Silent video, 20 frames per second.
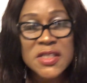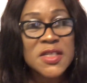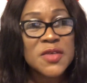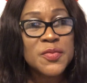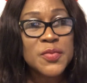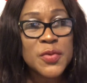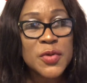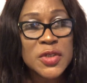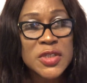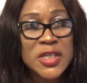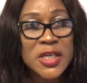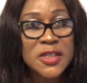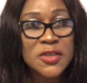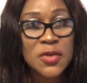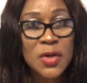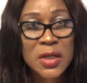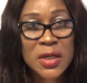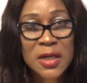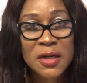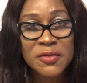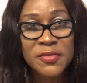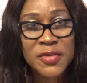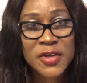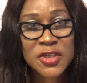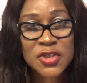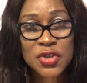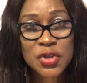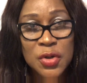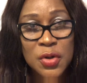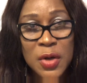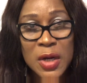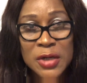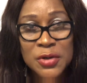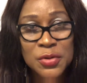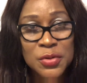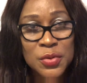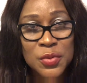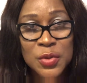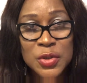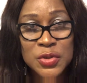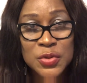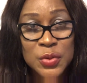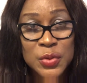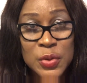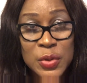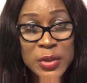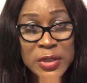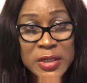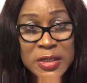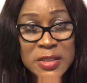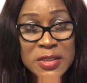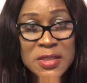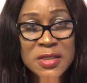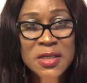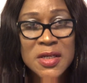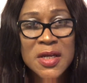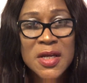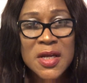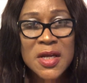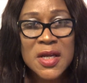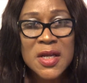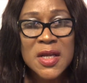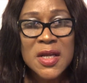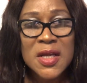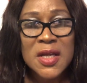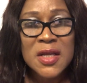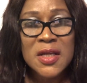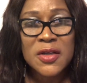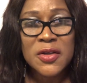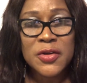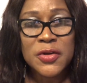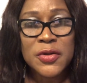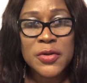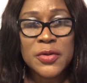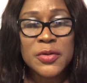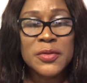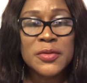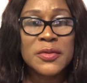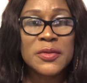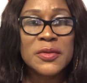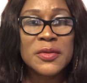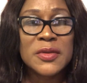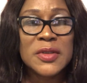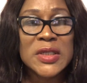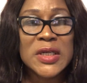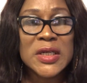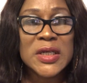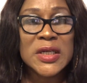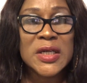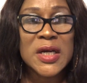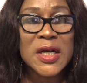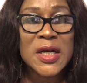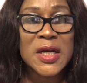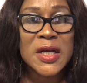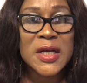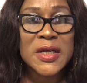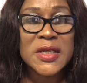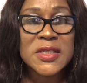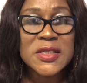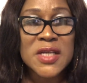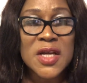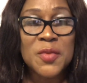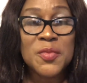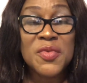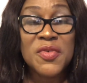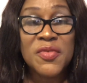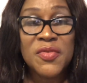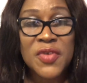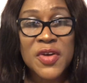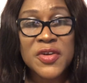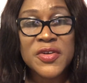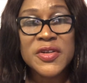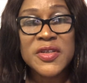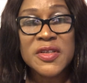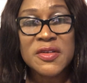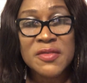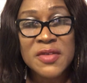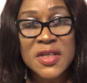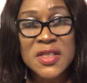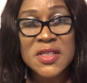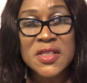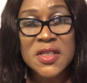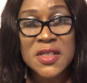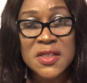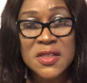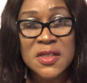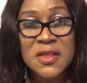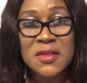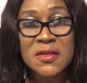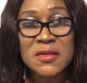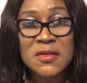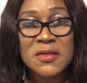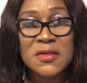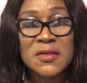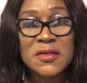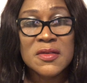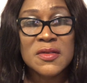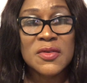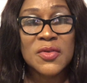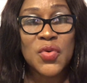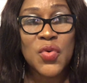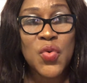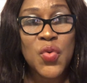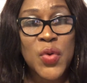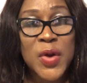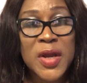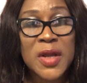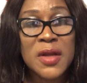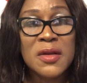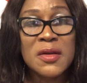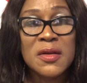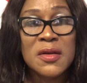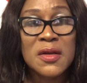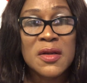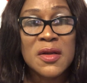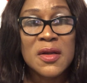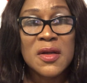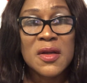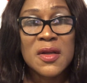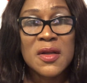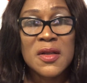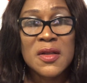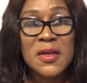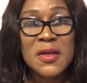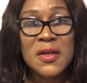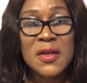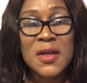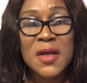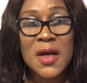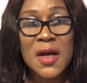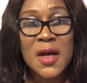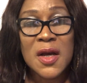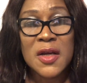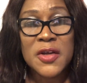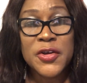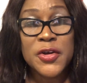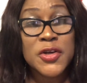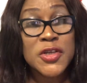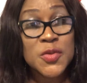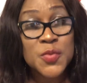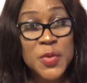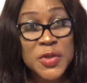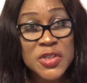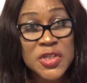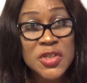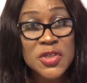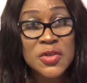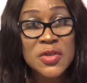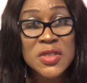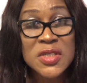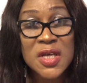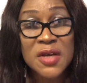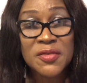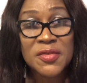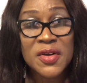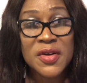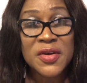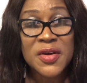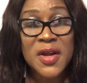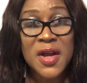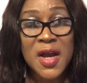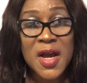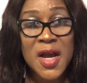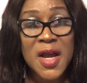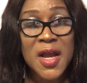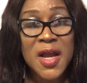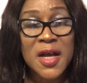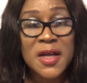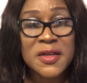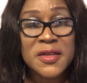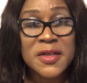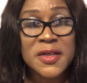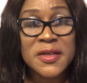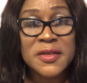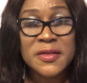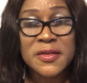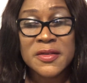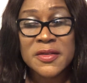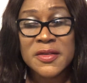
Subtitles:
project or an adventure, I don't know what to call it, you know, it can be very devastating when your expectations are very high and then